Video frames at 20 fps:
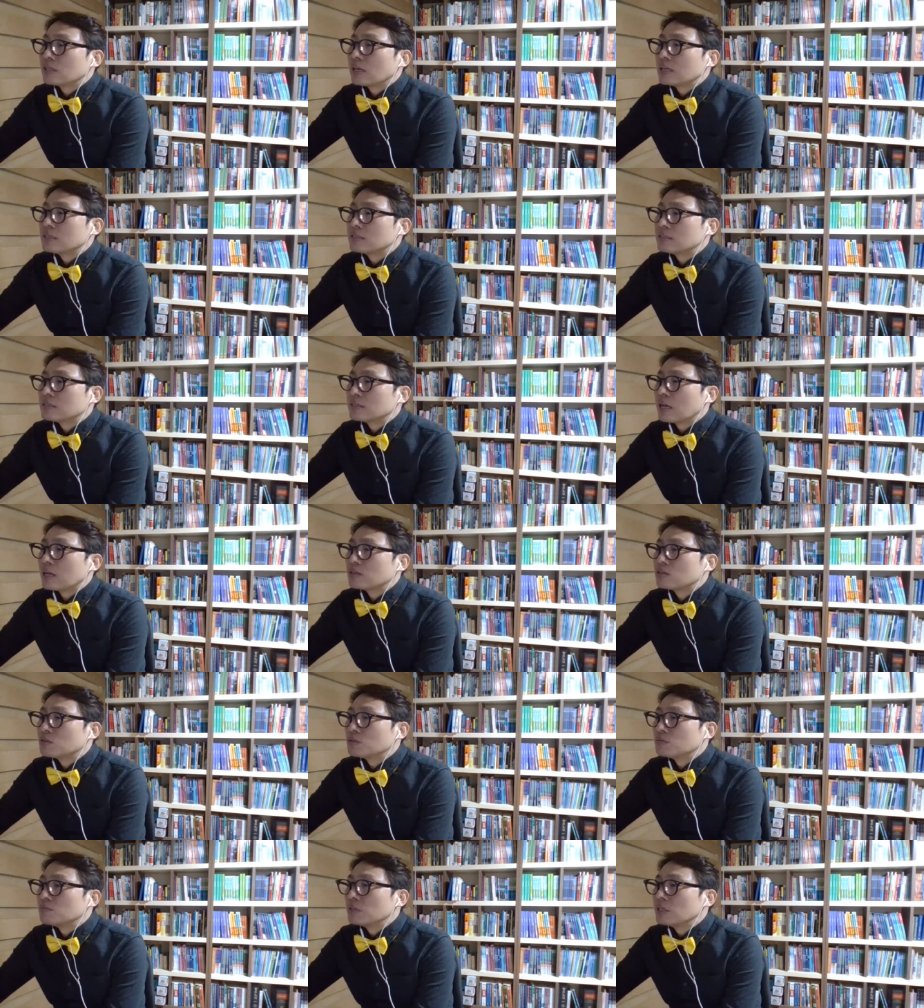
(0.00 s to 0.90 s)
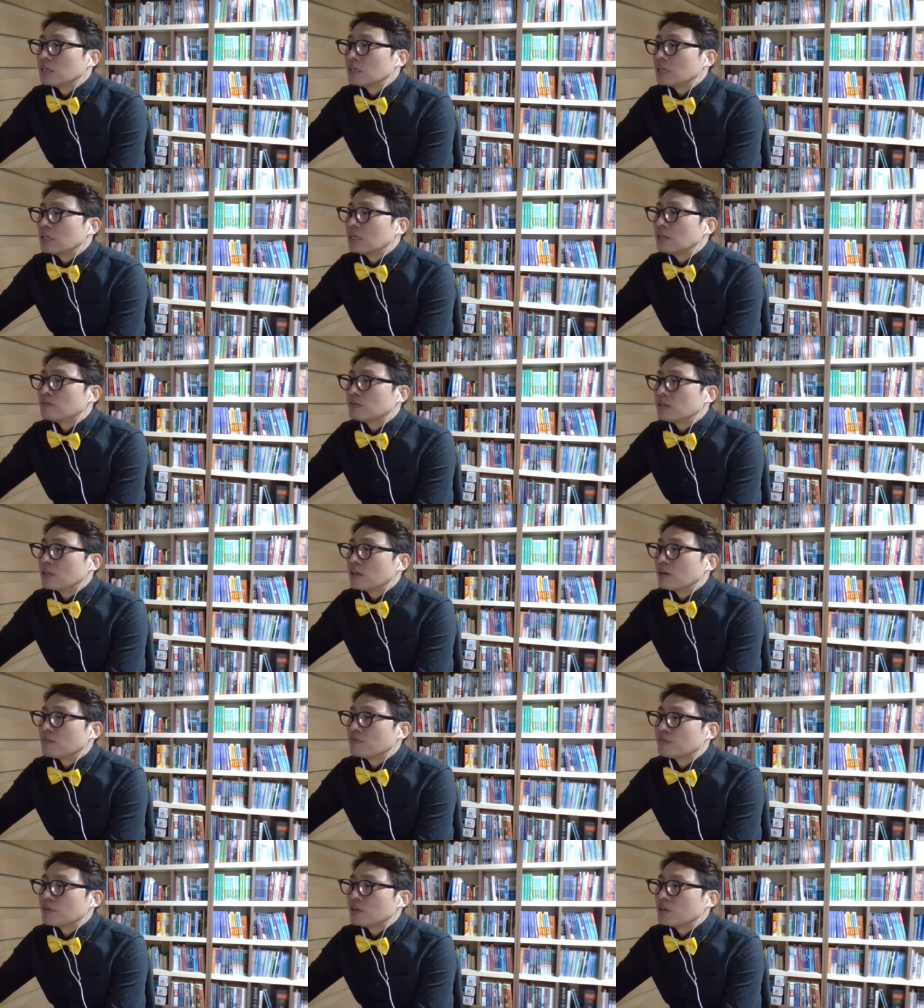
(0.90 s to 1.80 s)
They said to me, even
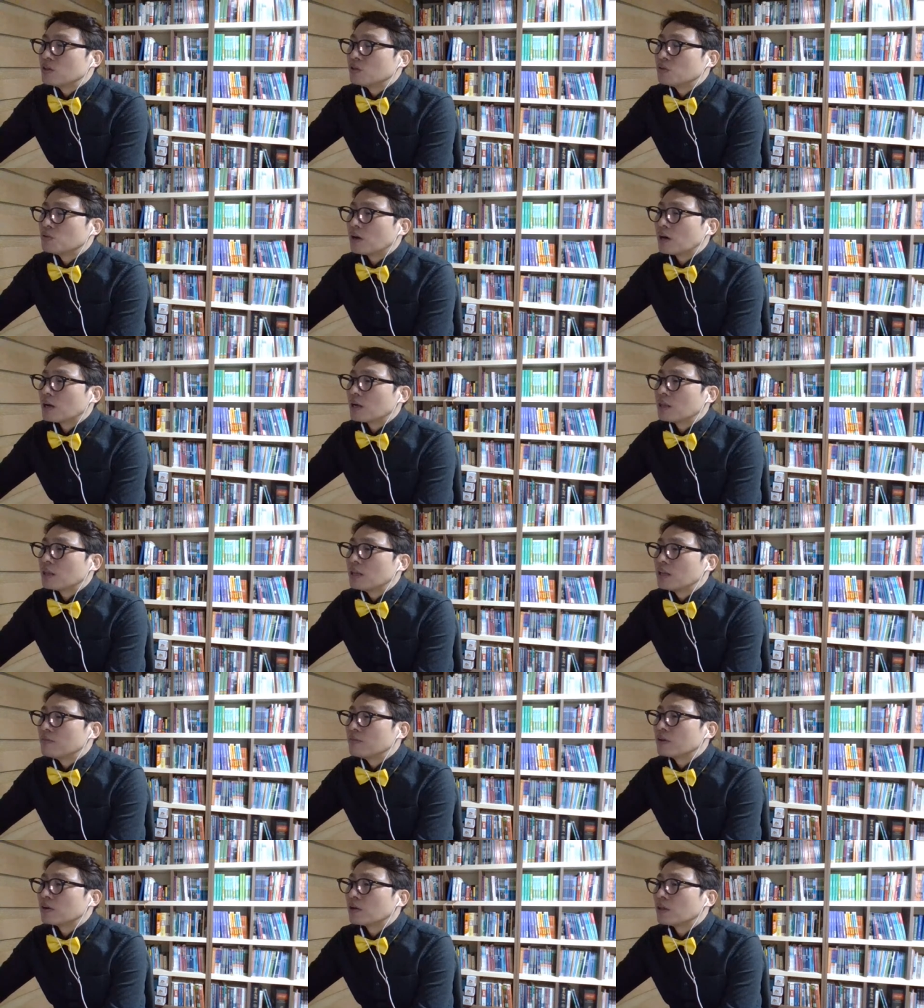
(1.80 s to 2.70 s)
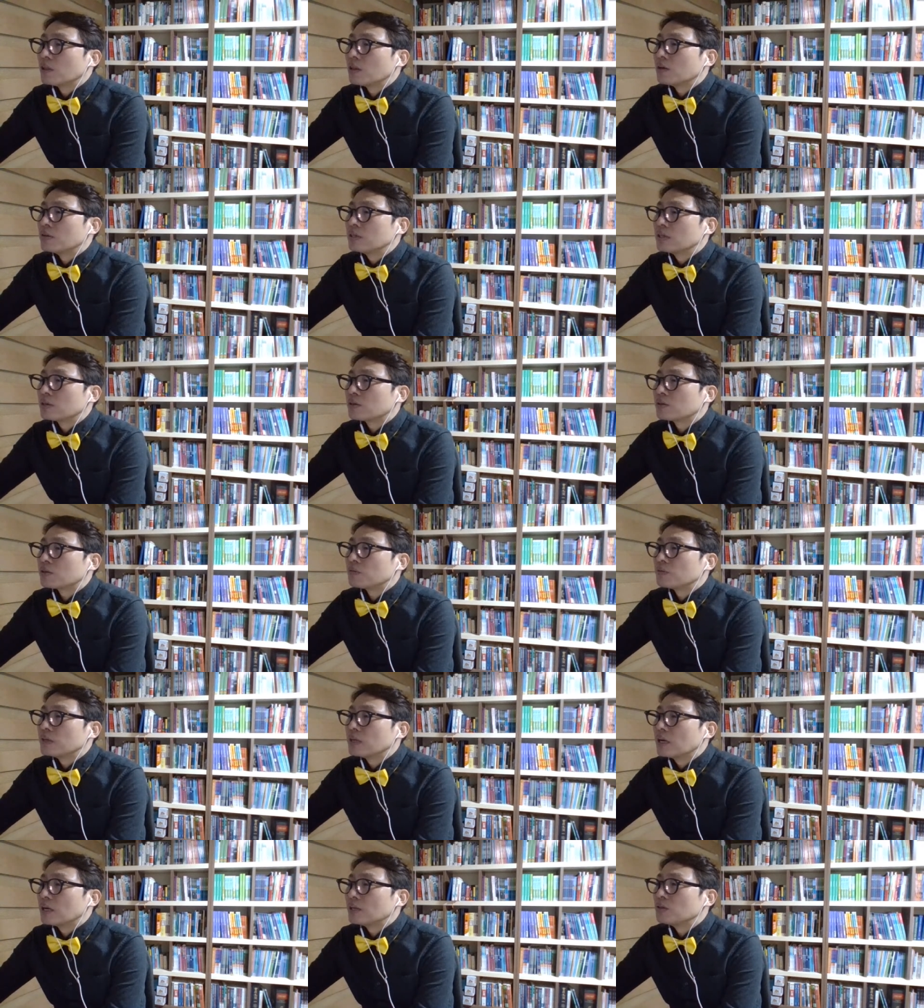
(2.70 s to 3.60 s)
if you are living alone in
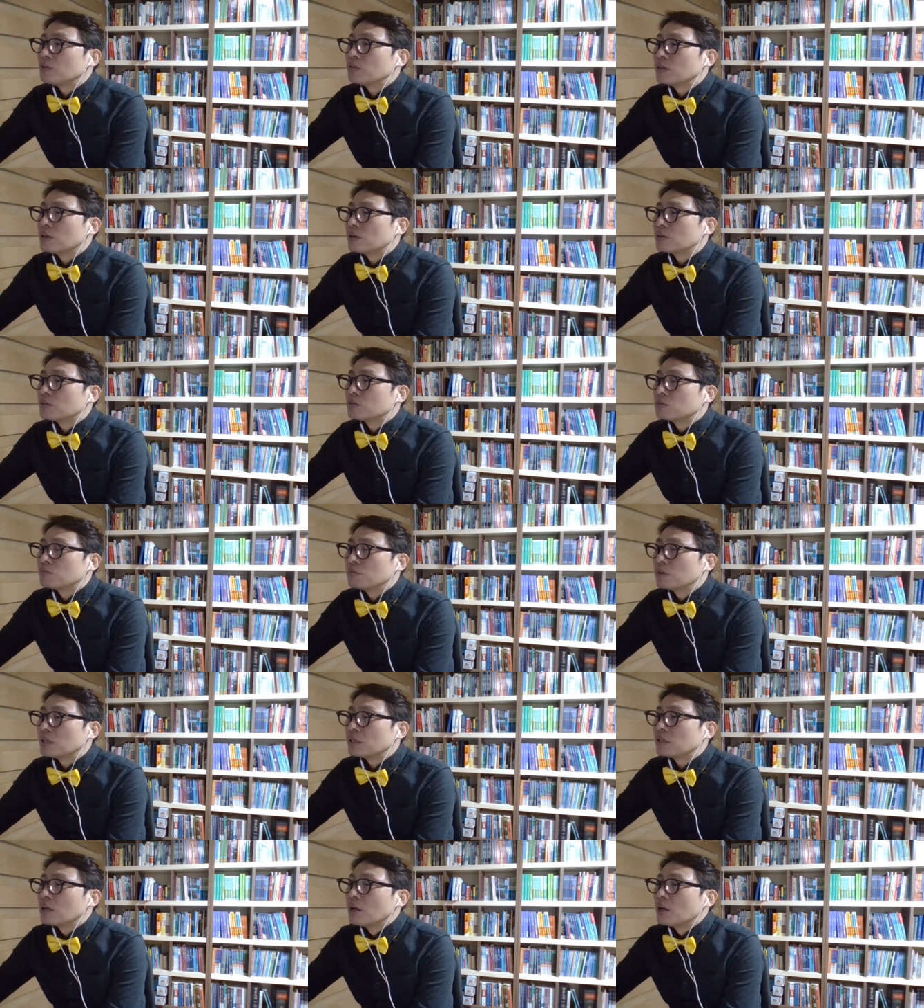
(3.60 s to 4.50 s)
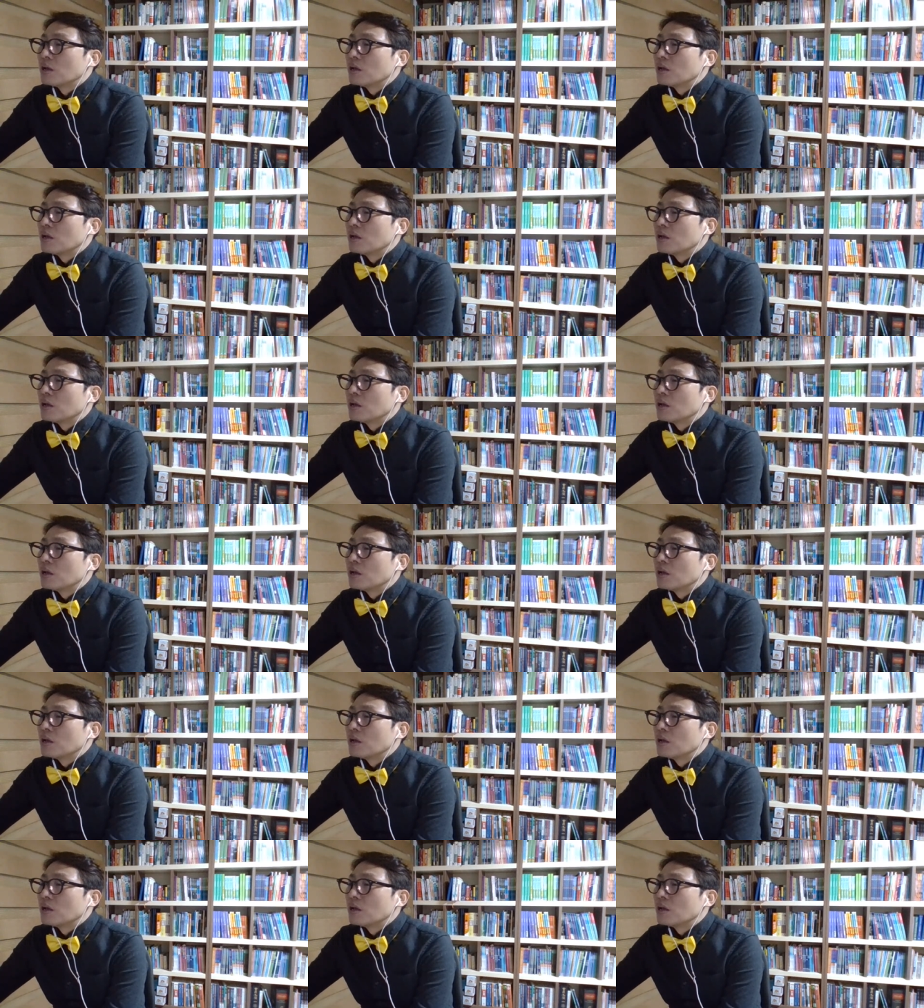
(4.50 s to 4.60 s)
Korea, you needed to meet